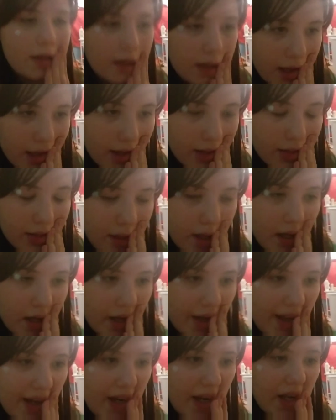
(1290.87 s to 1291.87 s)
and
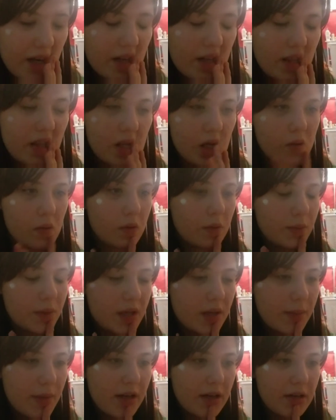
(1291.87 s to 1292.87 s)
then I think we'll be
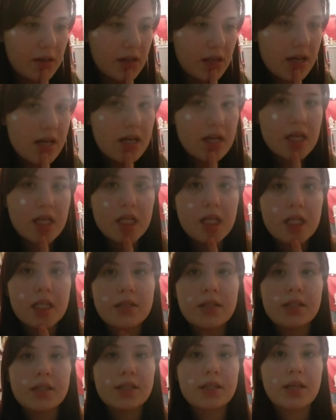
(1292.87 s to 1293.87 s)
about done.
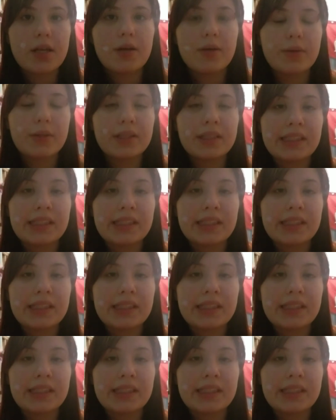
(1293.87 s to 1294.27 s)
So,